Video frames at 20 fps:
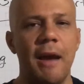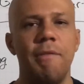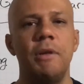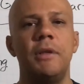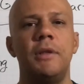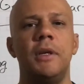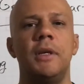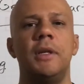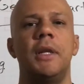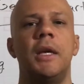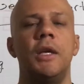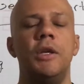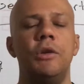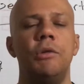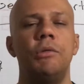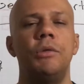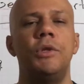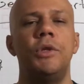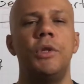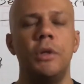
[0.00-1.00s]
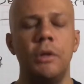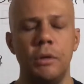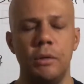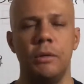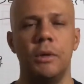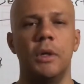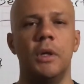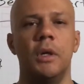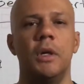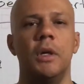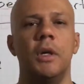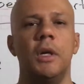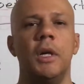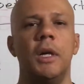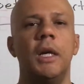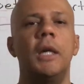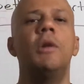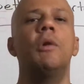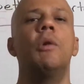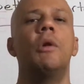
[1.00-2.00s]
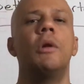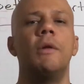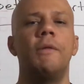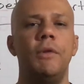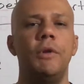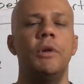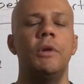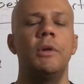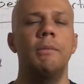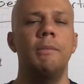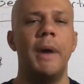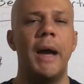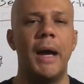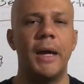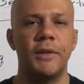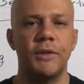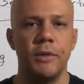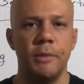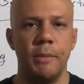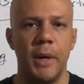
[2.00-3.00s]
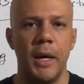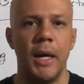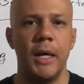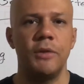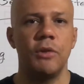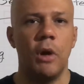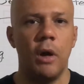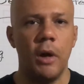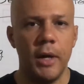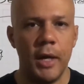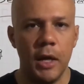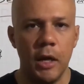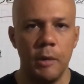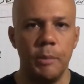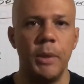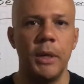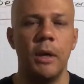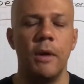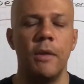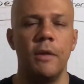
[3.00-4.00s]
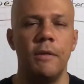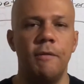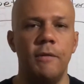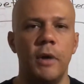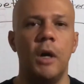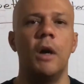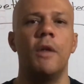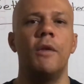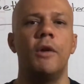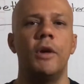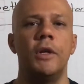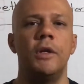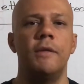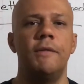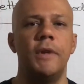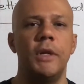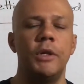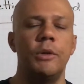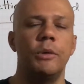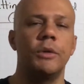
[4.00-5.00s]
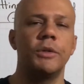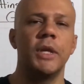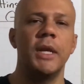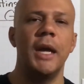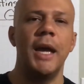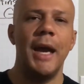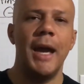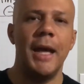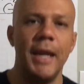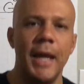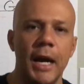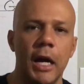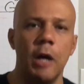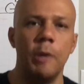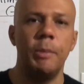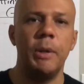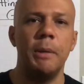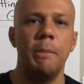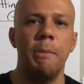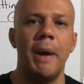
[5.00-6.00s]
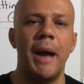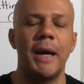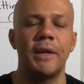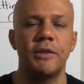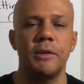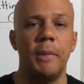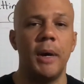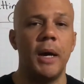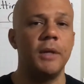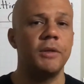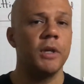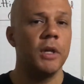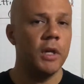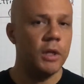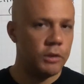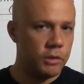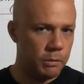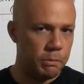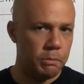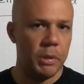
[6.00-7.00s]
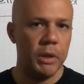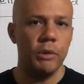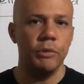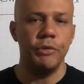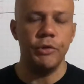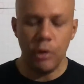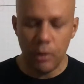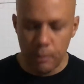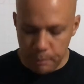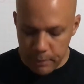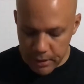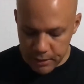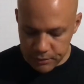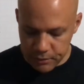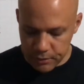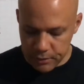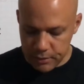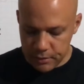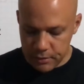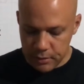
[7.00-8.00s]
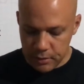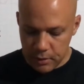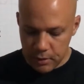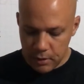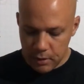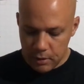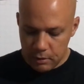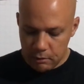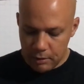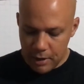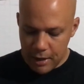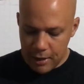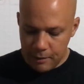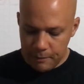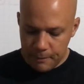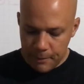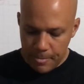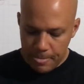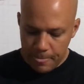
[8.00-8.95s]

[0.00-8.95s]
everything that you do, in order for you to maximize on helping other individuals and helping maximize to build your business, right?